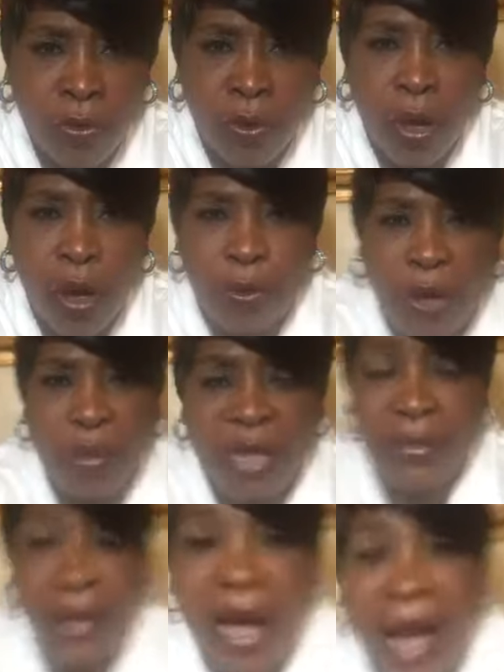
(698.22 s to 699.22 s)
Glory be
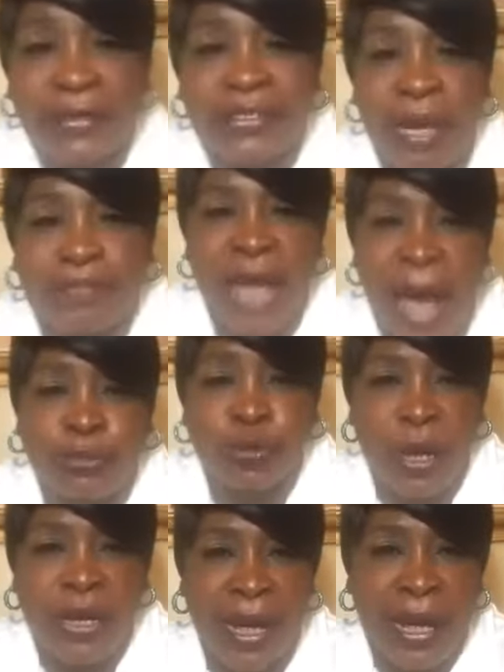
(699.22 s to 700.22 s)
to God. Sometimes
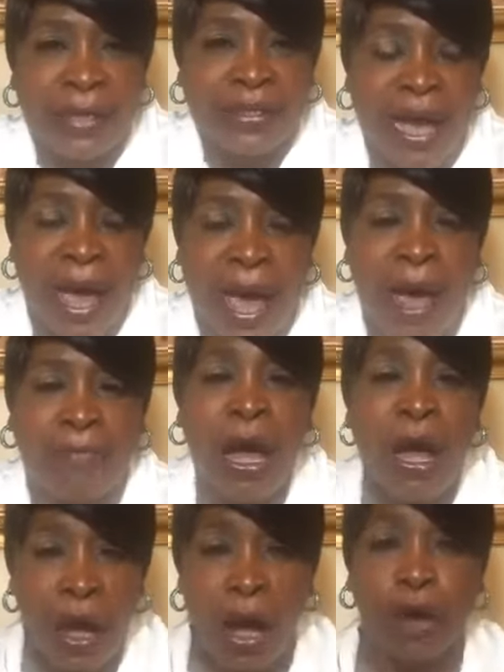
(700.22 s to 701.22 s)
we need to
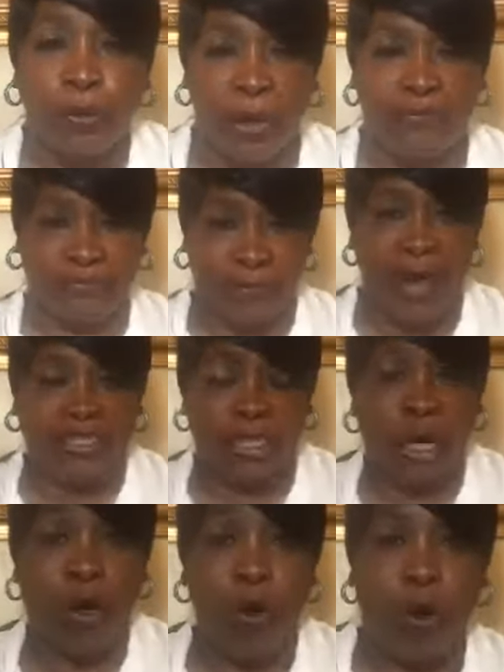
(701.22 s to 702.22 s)
have a
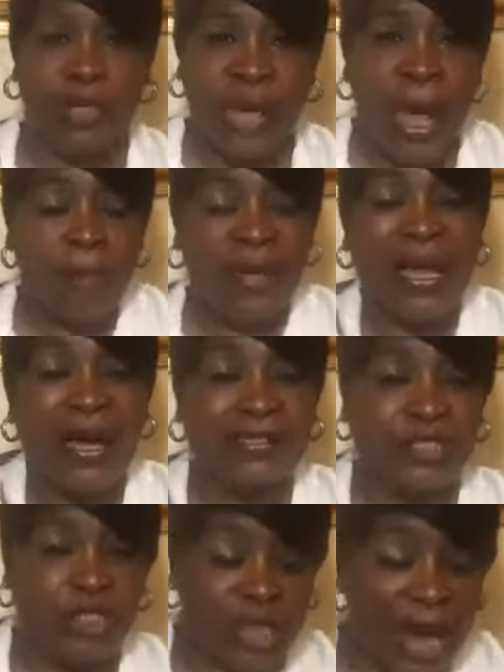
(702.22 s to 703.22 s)
refresher course
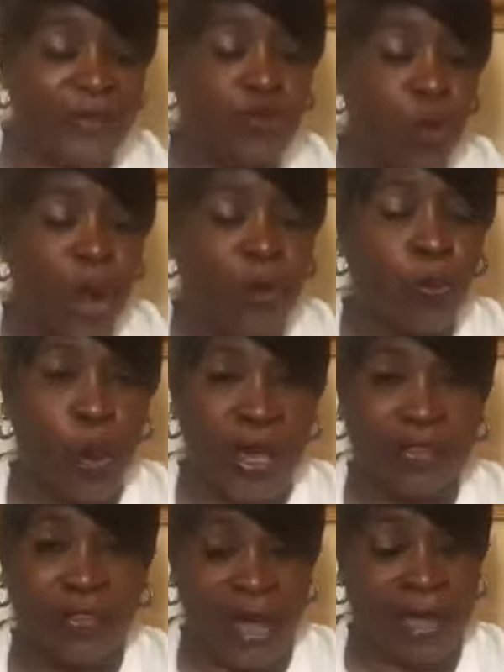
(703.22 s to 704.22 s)
because just when
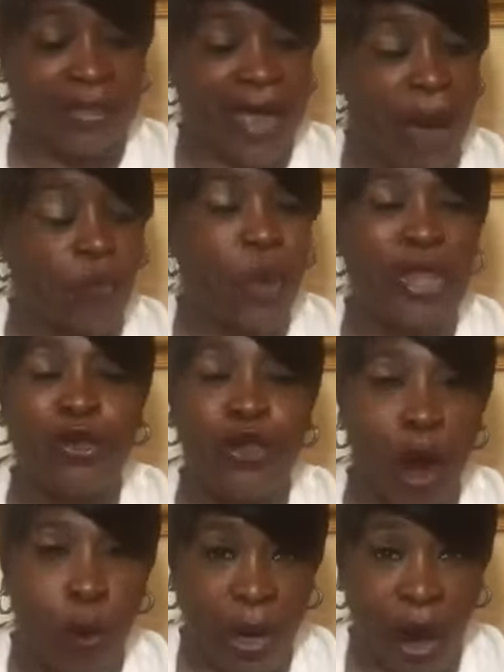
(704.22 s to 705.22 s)
we think that we
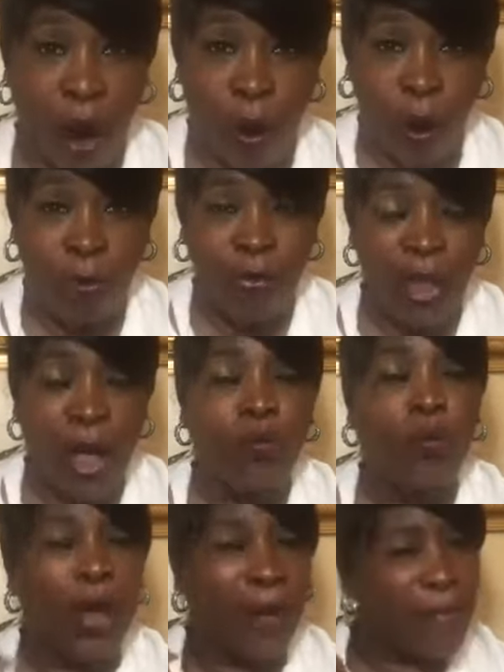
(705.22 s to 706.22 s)
know it all,
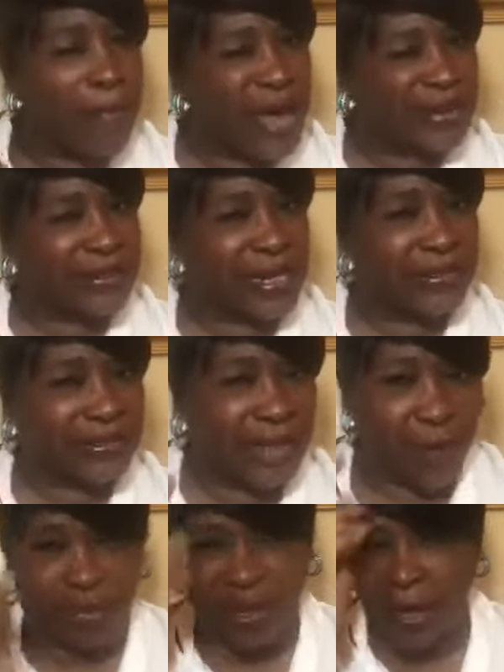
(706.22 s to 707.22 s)
we're missing
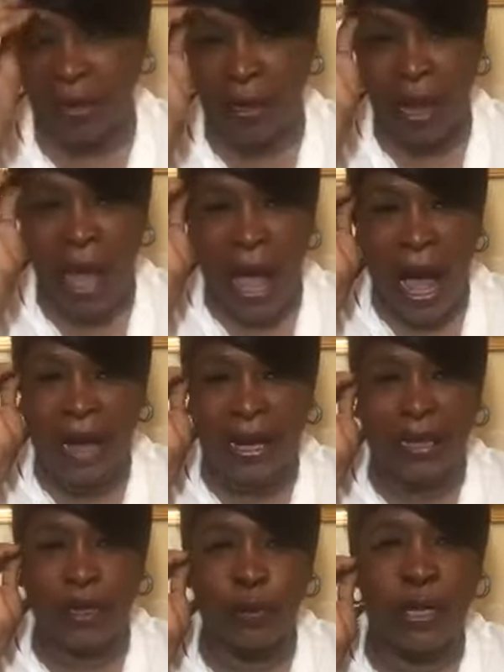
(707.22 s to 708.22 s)
something.
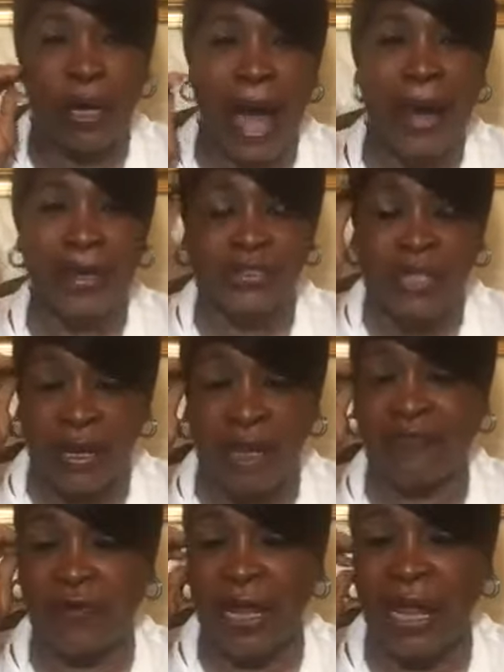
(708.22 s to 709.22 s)
Hallelujah. God is
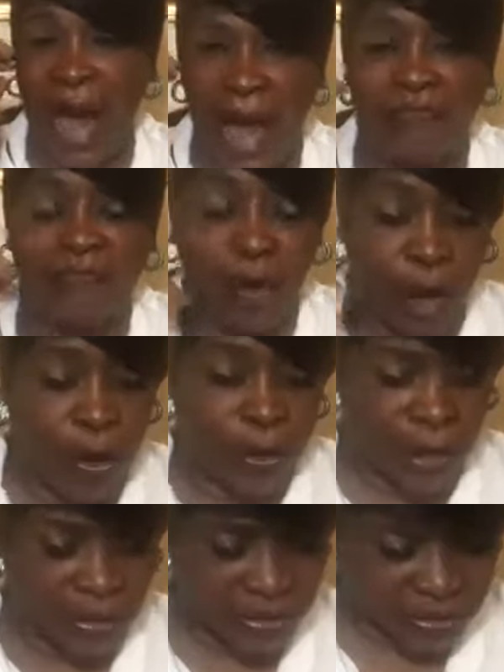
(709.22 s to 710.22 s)
looking for life
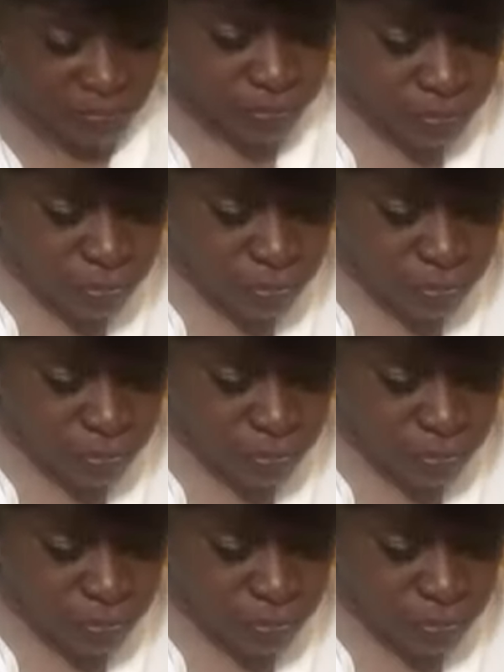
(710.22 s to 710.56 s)
learners.